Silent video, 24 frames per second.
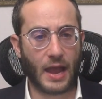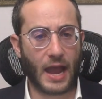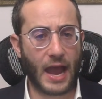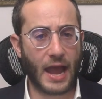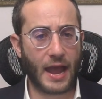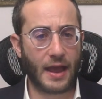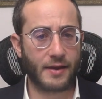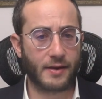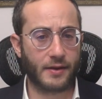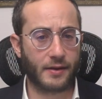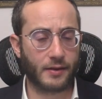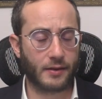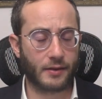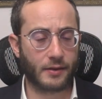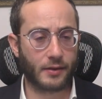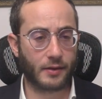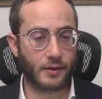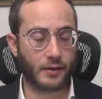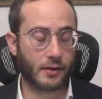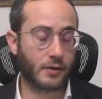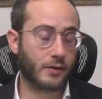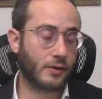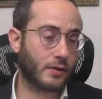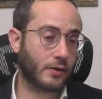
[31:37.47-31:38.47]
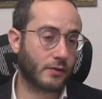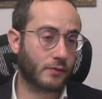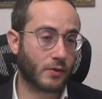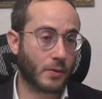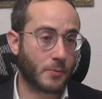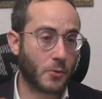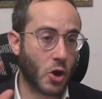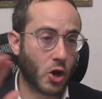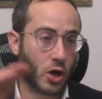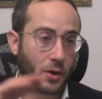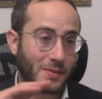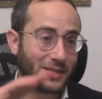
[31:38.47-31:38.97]
And
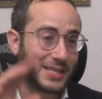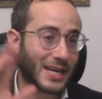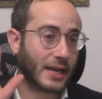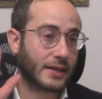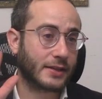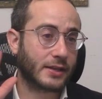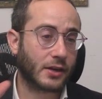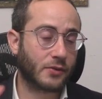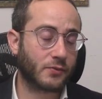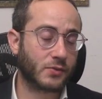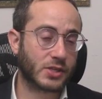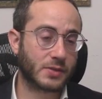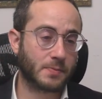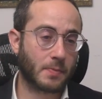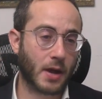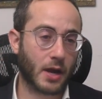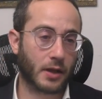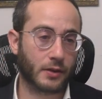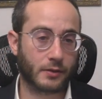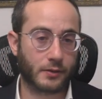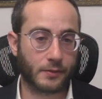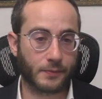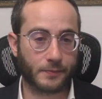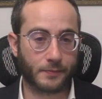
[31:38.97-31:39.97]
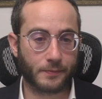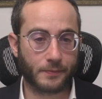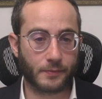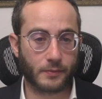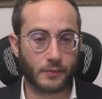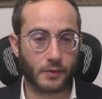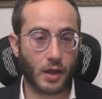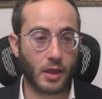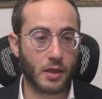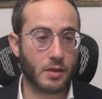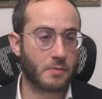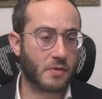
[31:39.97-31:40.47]
Rabbi Yochanan Zakkai didn't respond.
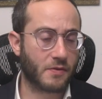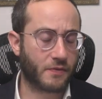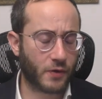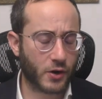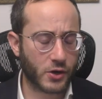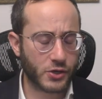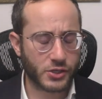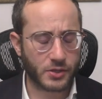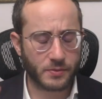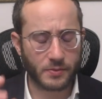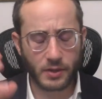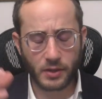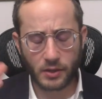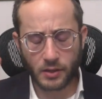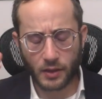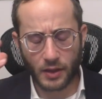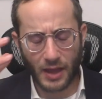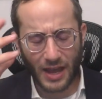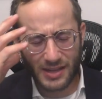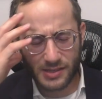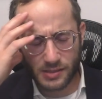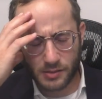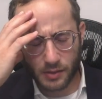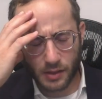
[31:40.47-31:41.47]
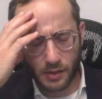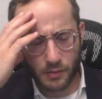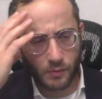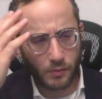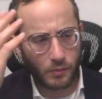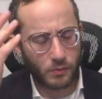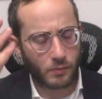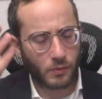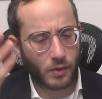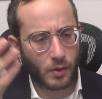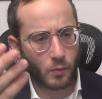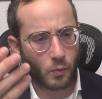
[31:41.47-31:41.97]
Now the Mefarshim, you know, asked, like,
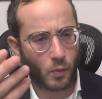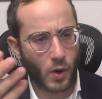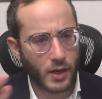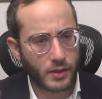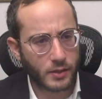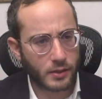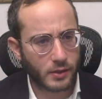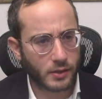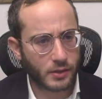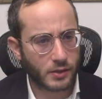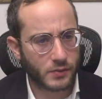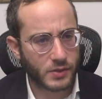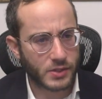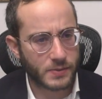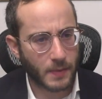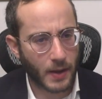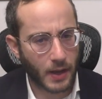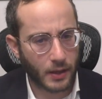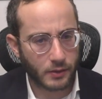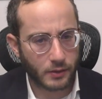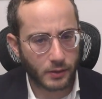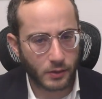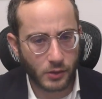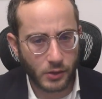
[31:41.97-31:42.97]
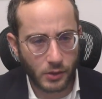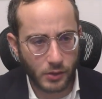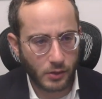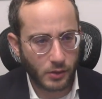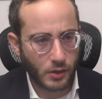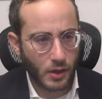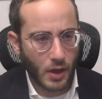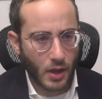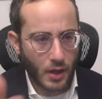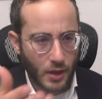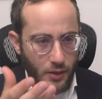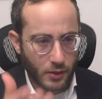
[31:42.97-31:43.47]
why didn't he respond? You,
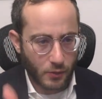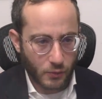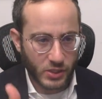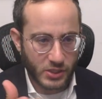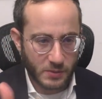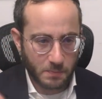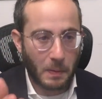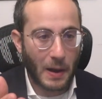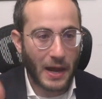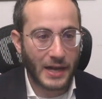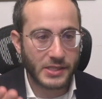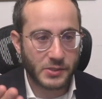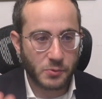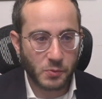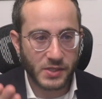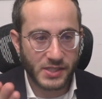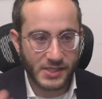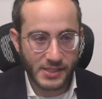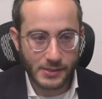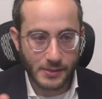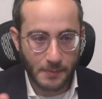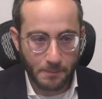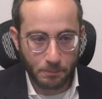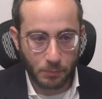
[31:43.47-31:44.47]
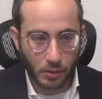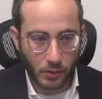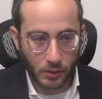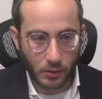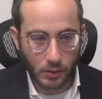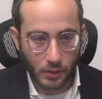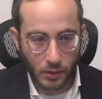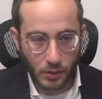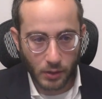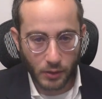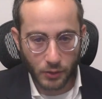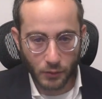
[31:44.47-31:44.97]
the response was
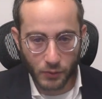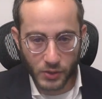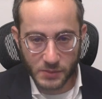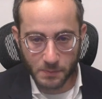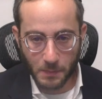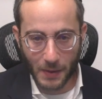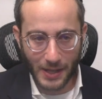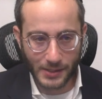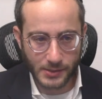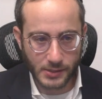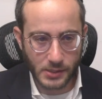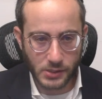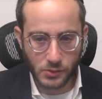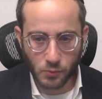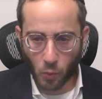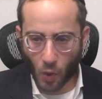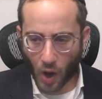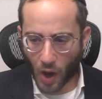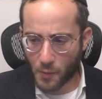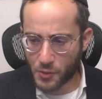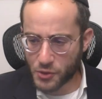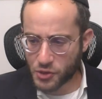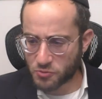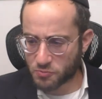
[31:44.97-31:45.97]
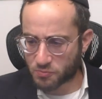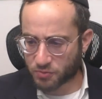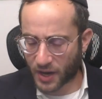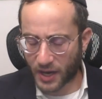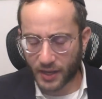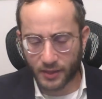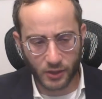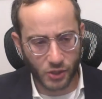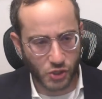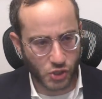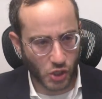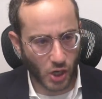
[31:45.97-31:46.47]
simple. The response is, why would you
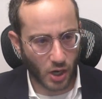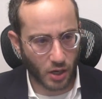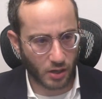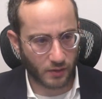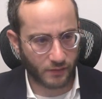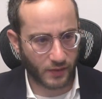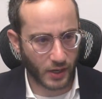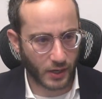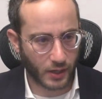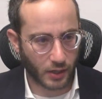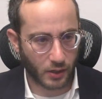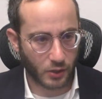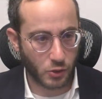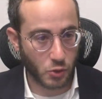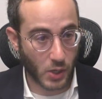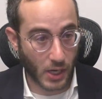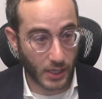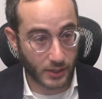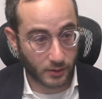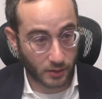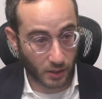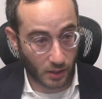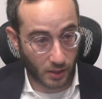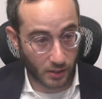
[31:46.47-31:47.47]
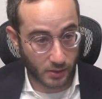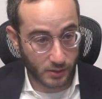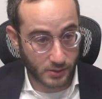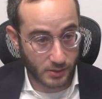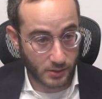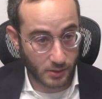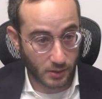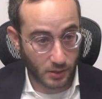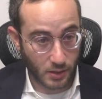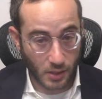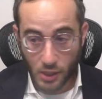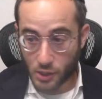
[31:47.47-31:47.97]
break the jar of honey? You get
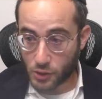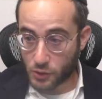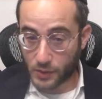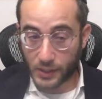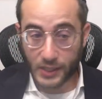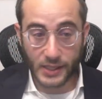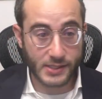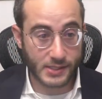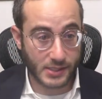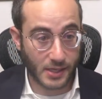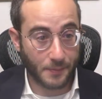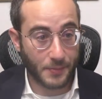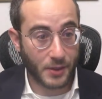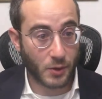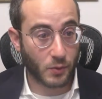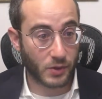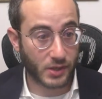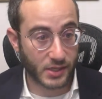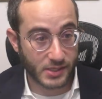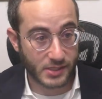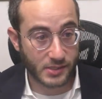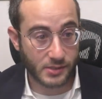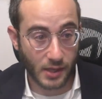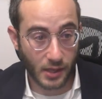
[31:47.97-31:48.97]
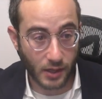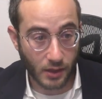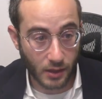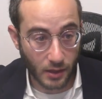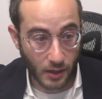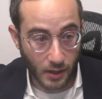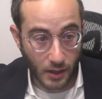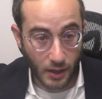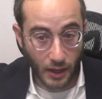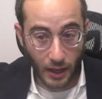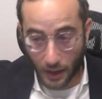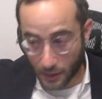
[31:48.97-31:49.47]
tongs, you get something with a
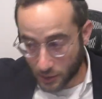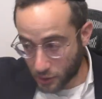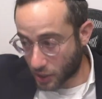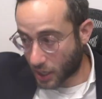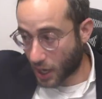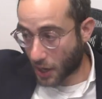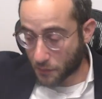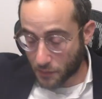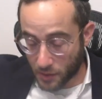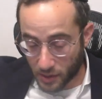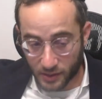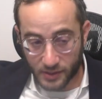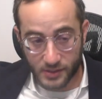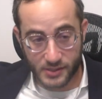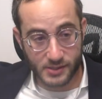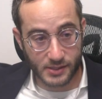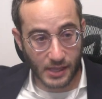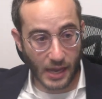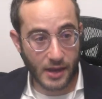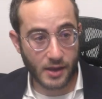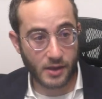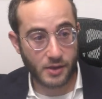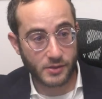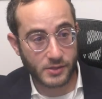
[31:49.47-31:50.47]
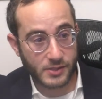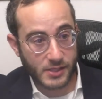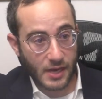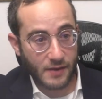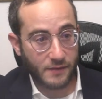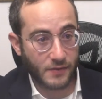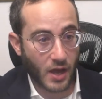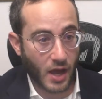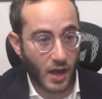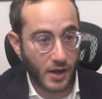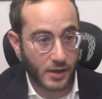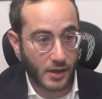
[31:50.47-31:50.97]
stick, and you get rid of the steak, you
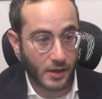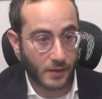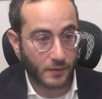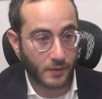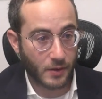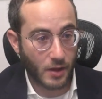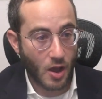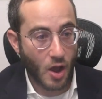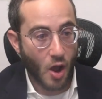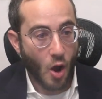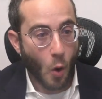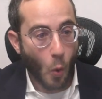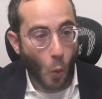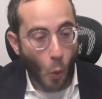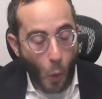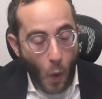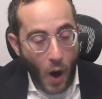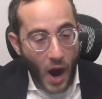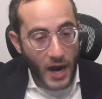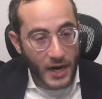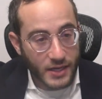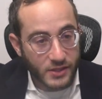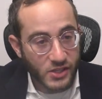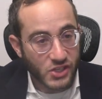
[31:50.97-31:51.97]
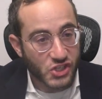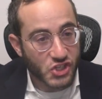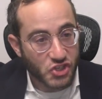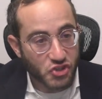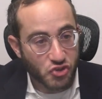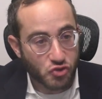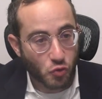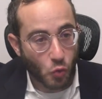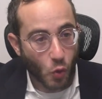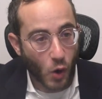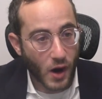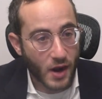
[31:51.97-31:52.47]
save the honey. Why
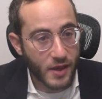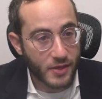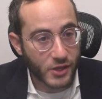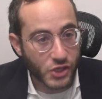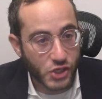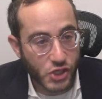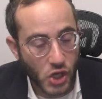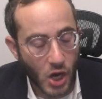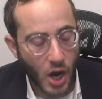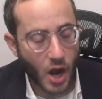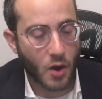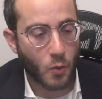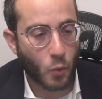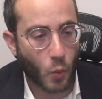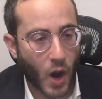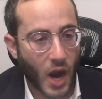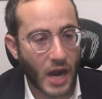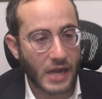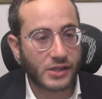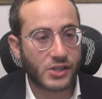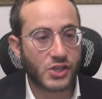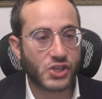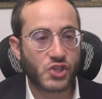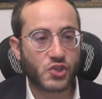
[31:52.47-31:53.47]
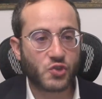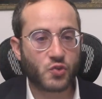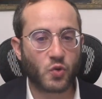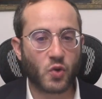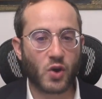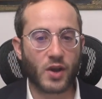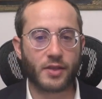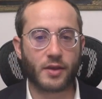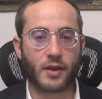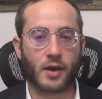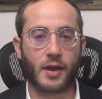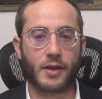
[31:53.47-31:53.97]
destroy the jar? Why
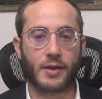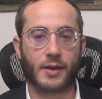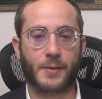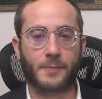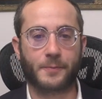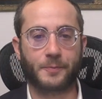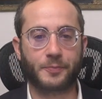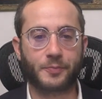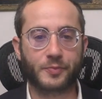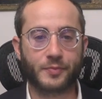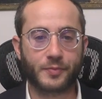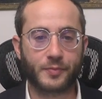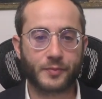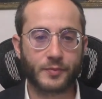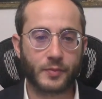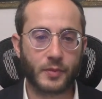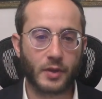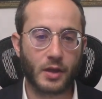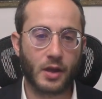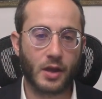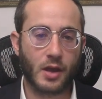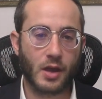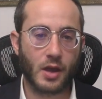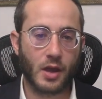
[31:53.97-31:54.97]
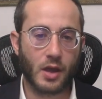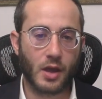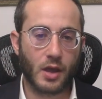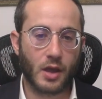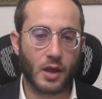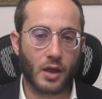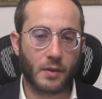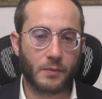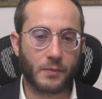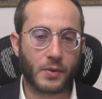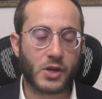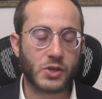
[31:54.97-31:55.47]
destroy the honey?
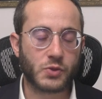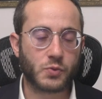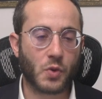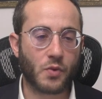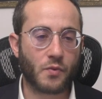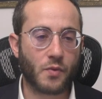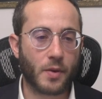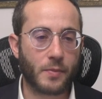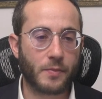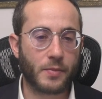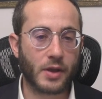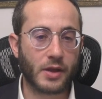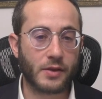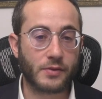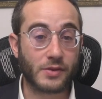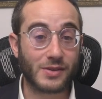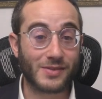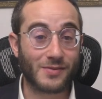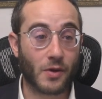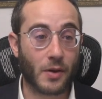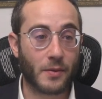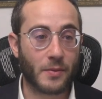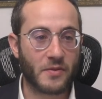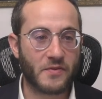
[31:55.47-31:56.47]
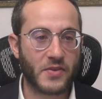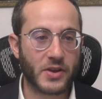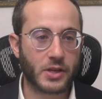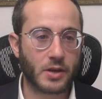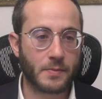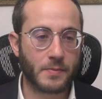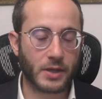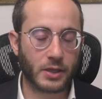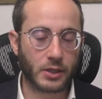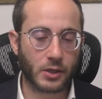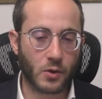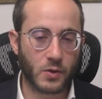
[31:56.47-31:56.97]
Because when Rabbi, Rabbi Victor
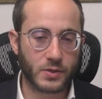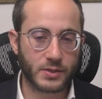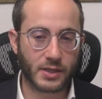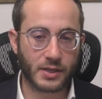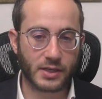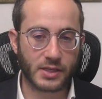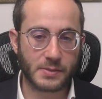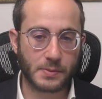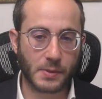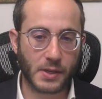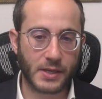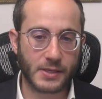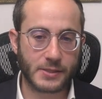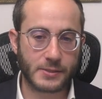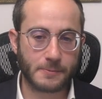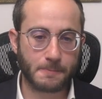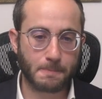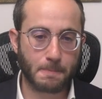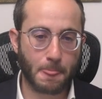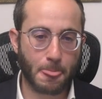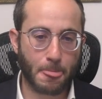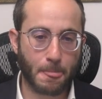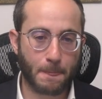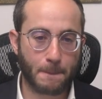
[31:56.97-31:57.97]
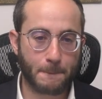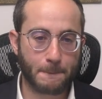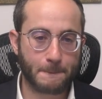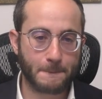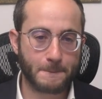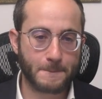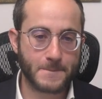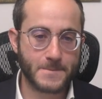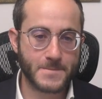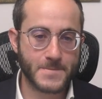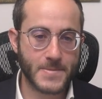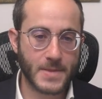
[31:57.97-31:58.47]
Miller goes and explains,
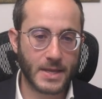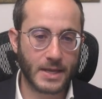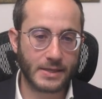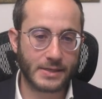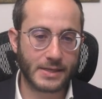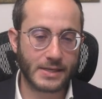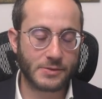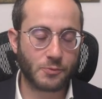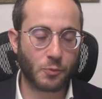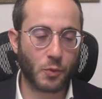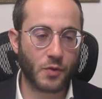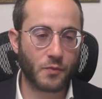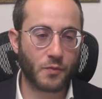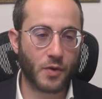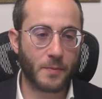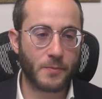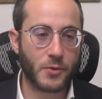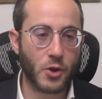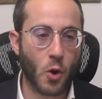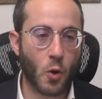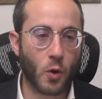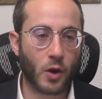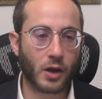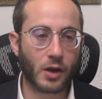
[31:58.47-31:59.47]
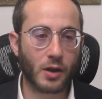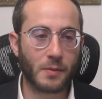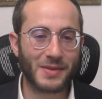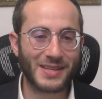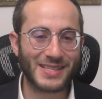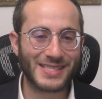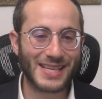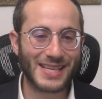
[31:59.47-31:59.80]
he says, when Rabbi Yochanan ben